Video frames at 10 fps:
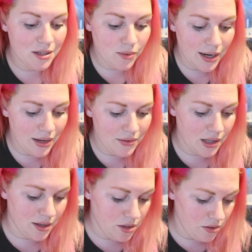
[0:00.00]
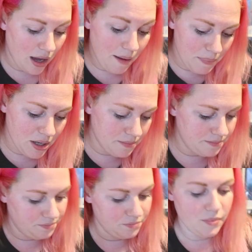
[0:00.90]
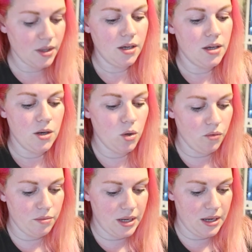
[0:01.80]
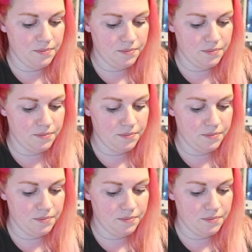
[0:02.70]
It's quite clever that they do that, but not for me